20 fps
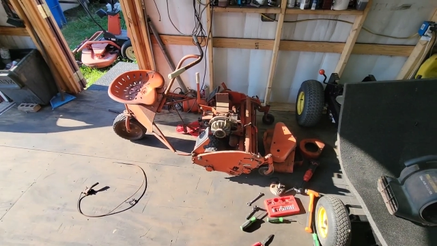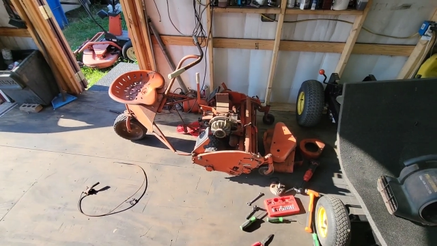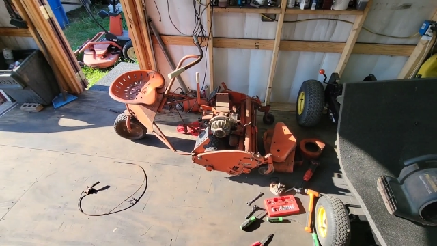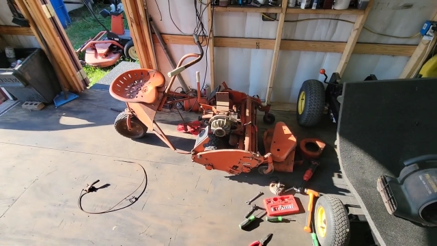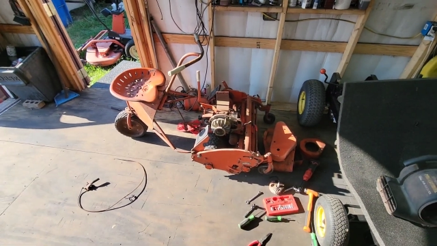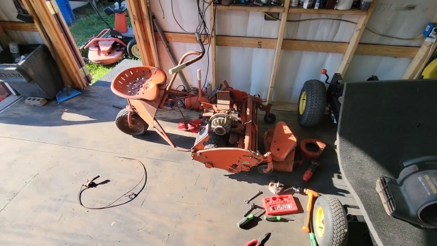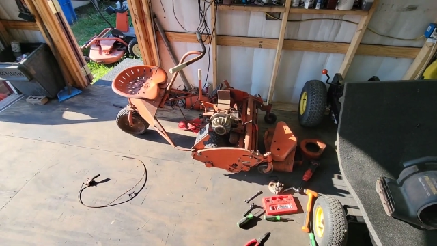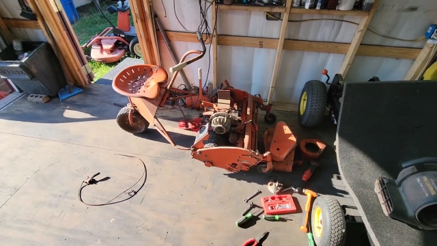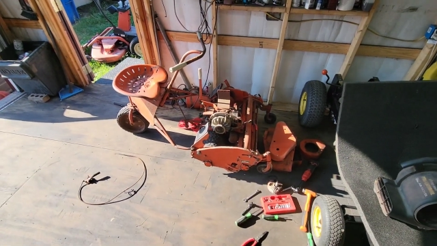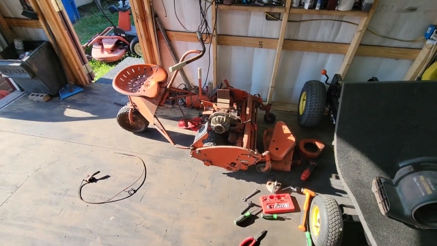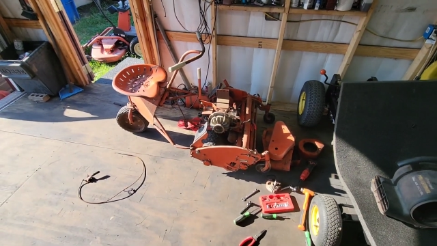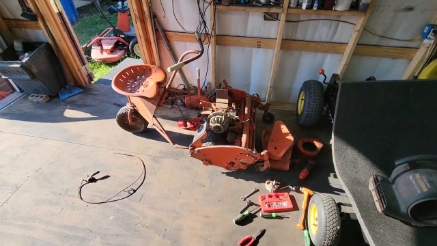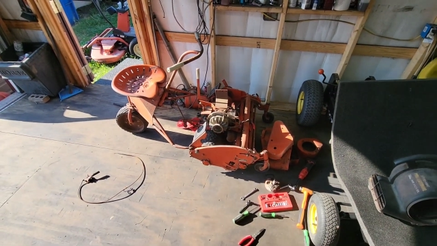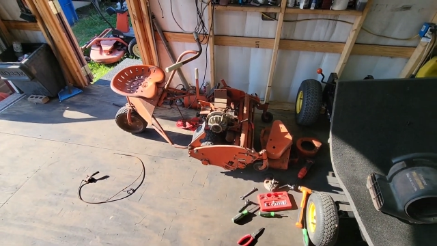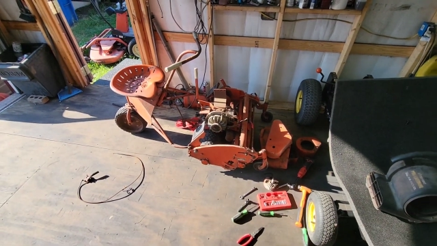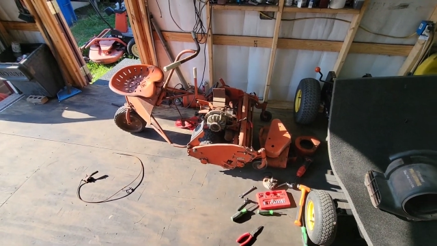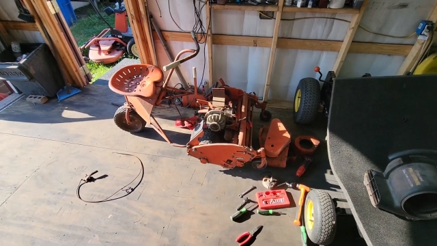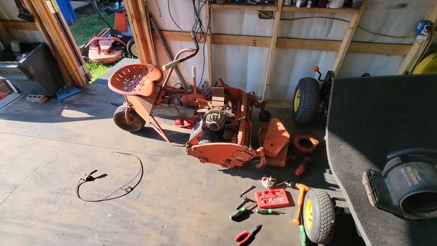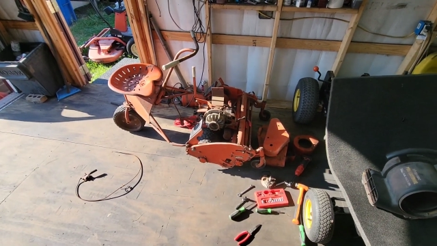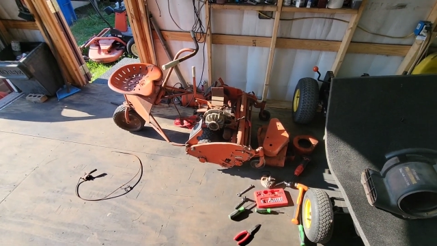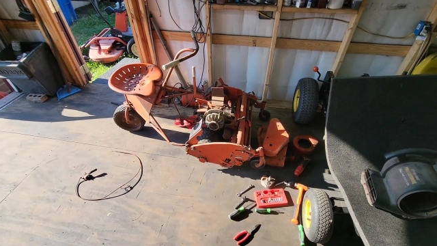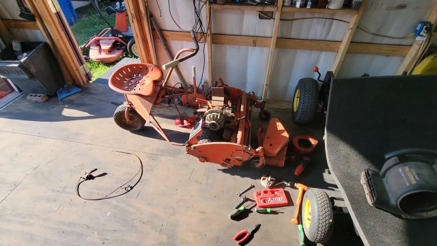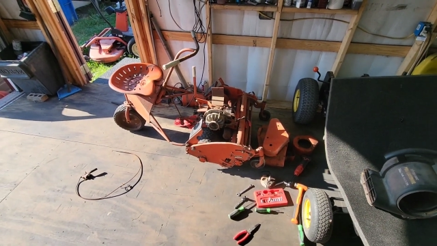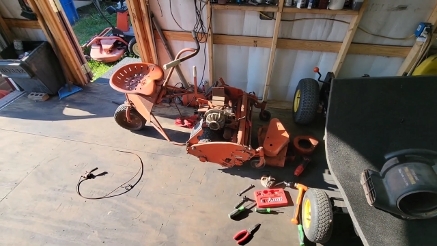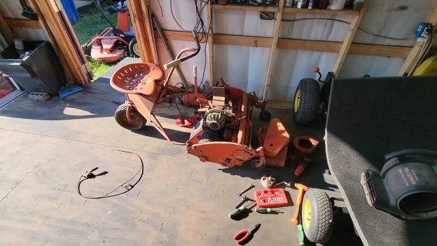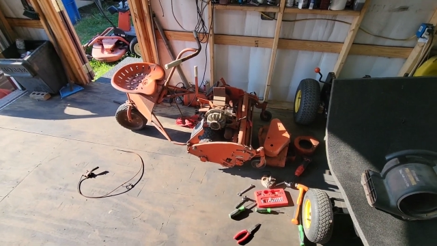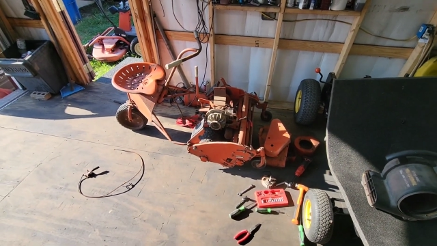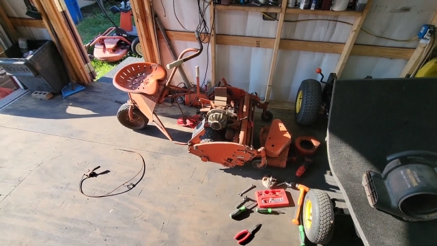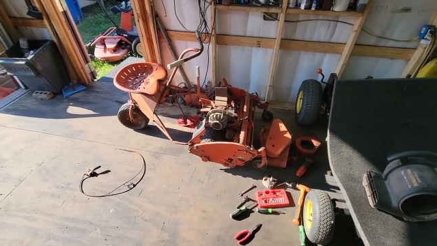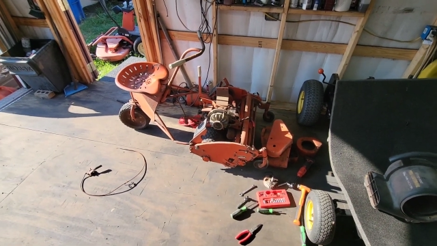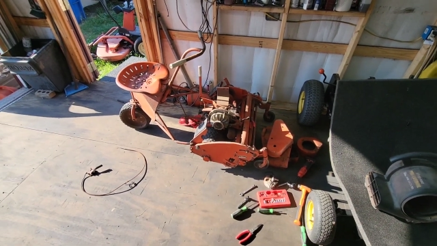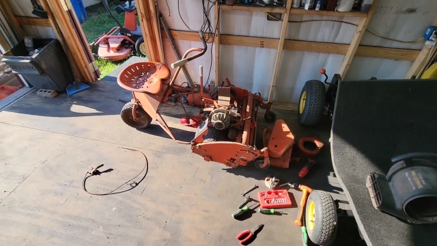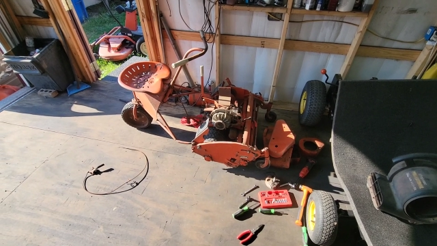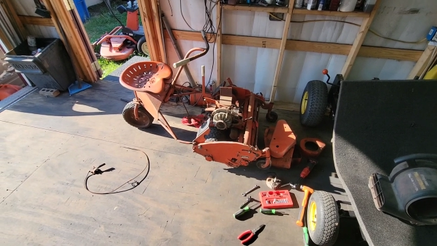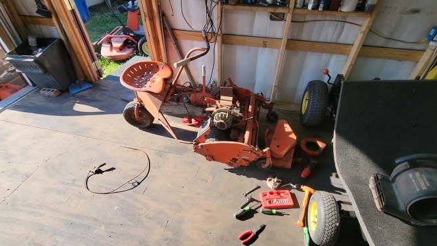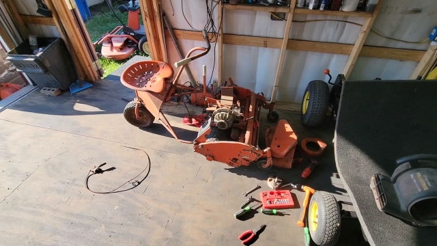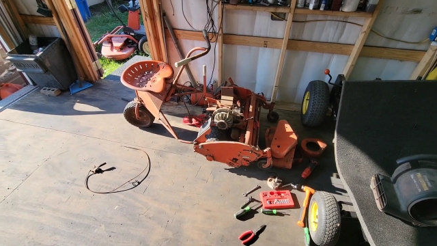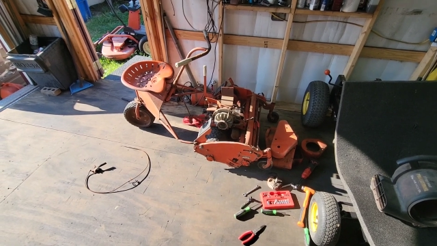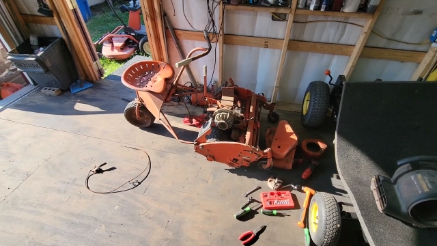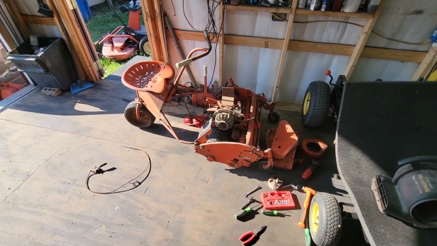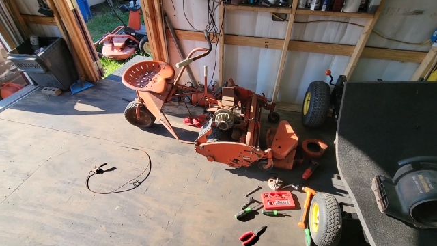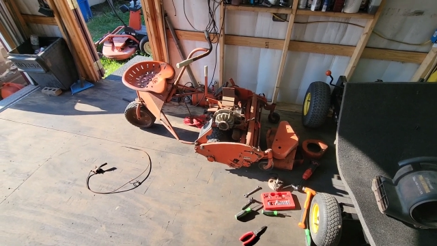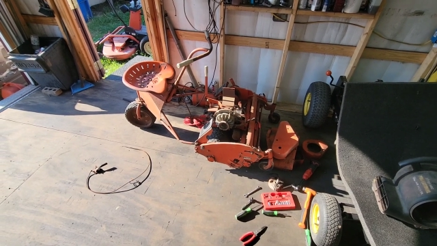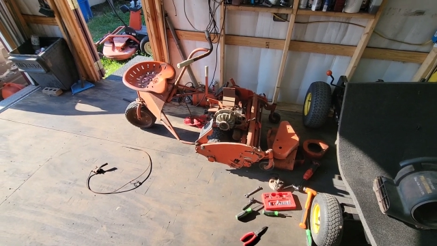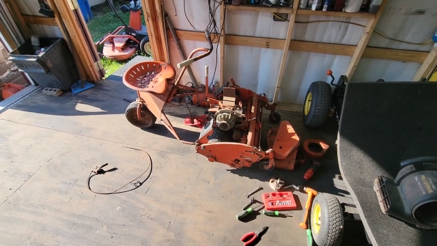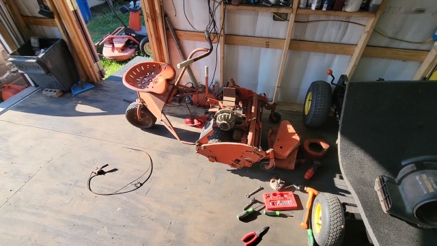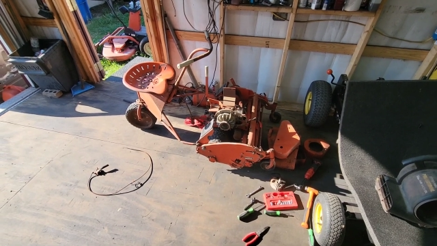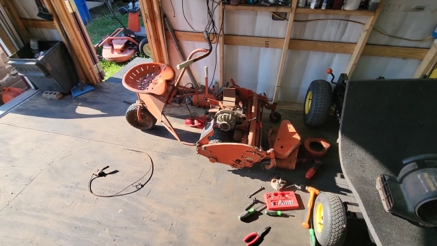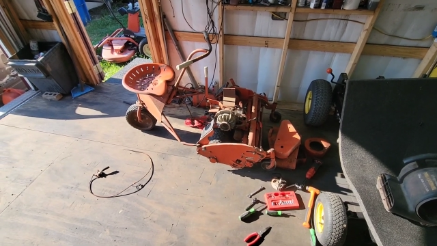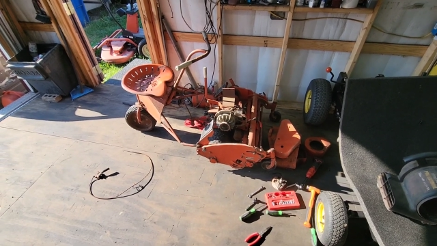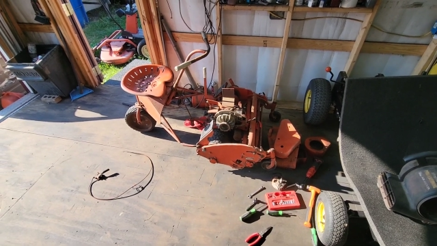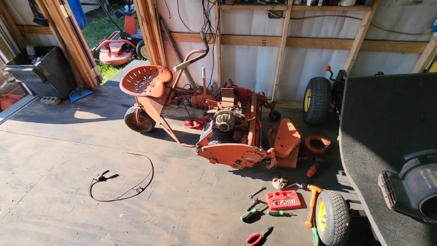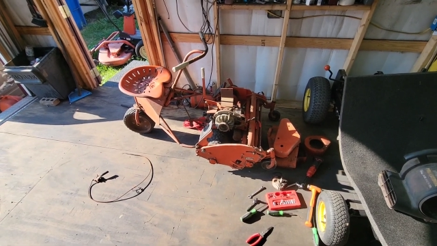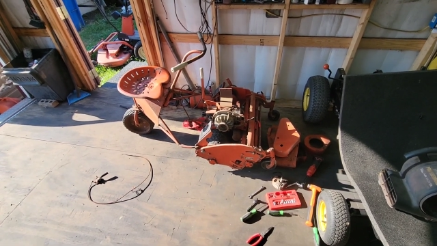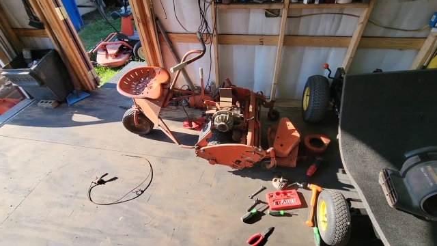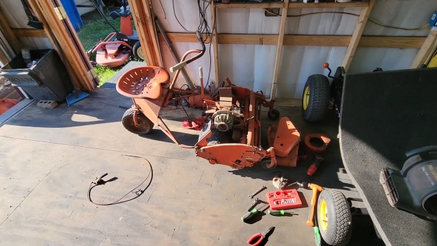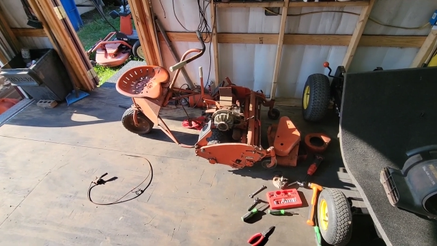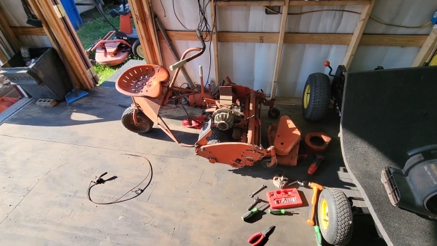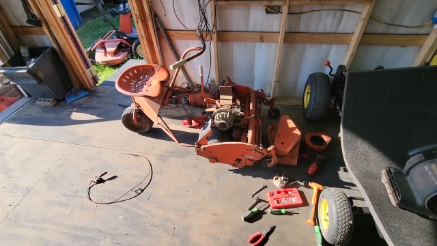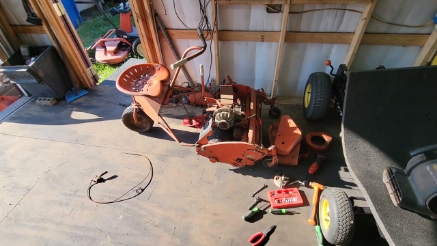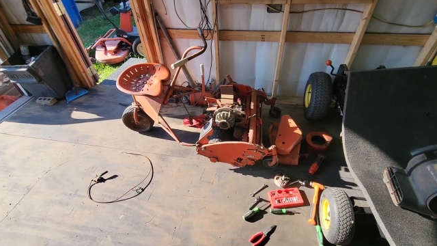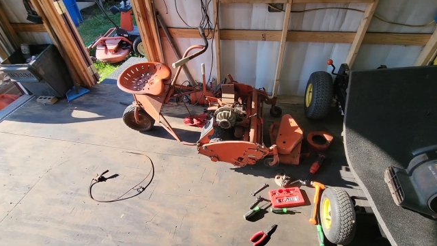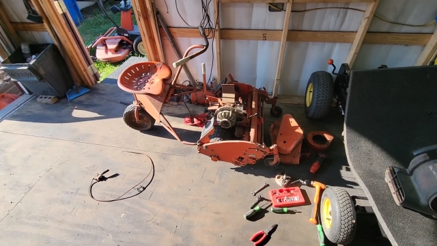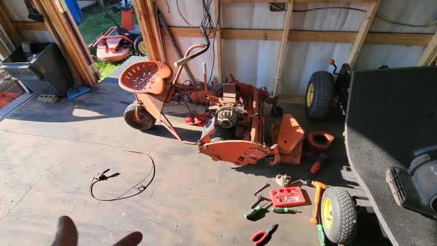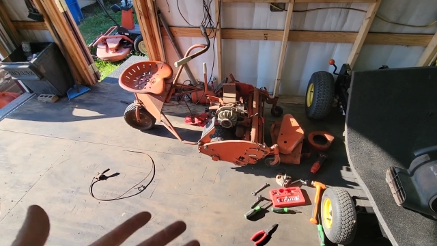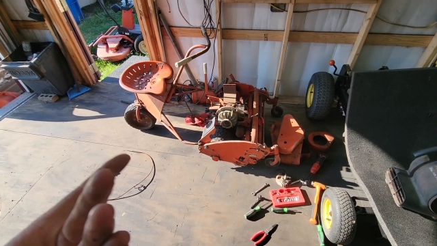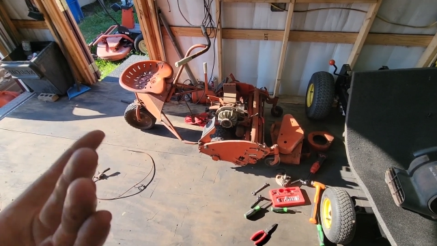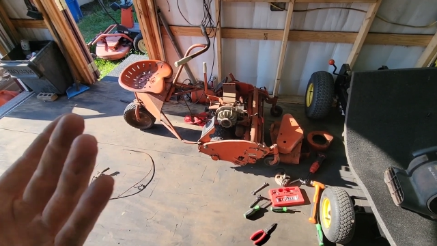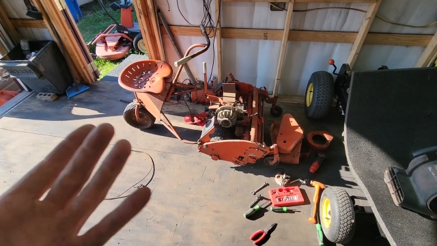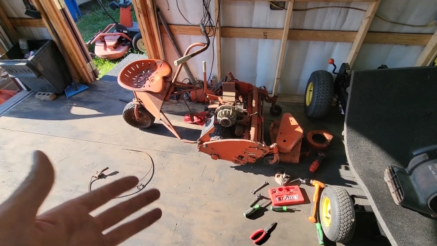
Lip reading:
No face is visible, so there are no lips to read.